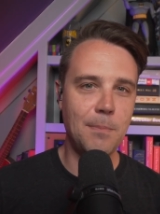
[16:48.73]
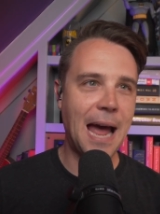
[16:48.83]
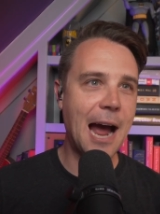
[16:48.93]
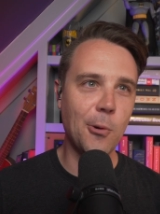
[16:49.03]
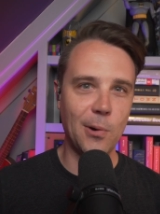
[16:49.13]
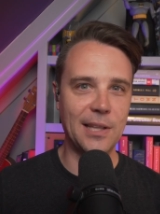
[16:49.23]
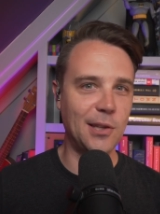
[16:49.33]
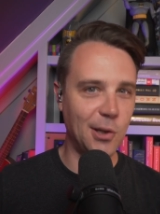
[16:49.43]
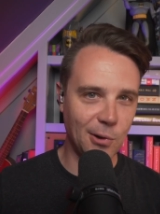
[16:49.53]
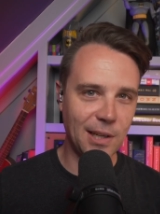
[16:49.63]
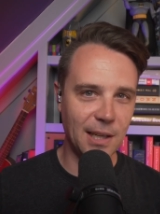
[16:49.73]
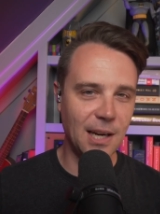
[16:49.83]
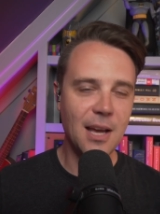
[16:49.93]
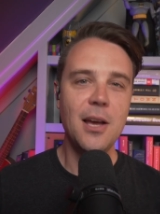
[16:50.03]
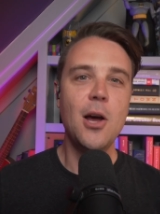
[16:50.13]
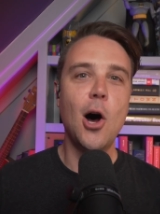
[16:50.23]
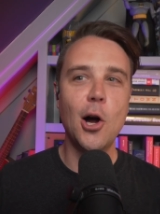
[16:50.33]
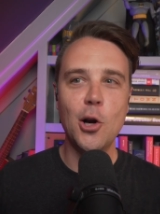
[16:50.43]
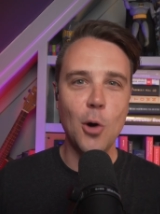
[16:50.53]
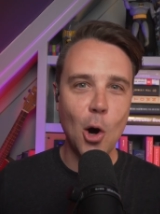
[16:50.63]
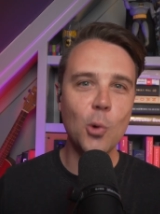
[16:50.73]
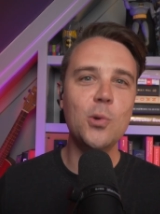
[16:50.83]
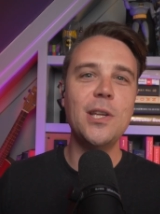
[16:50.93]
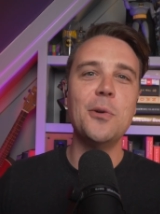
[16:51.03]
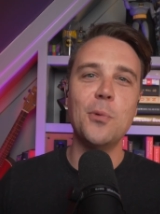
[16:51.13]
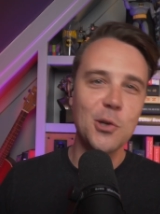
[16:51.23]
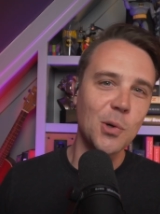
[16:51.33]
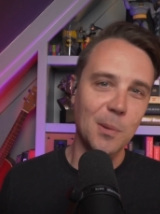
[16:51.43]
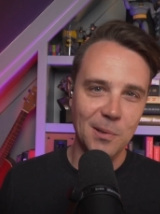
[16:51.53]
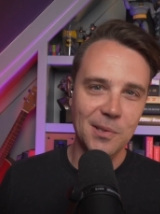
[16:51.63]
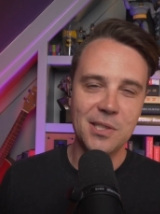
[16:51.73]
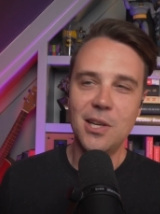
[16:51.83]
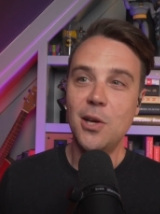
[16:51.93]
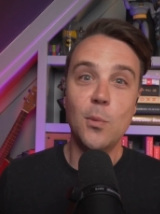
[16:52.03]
powering the grid on only renewables,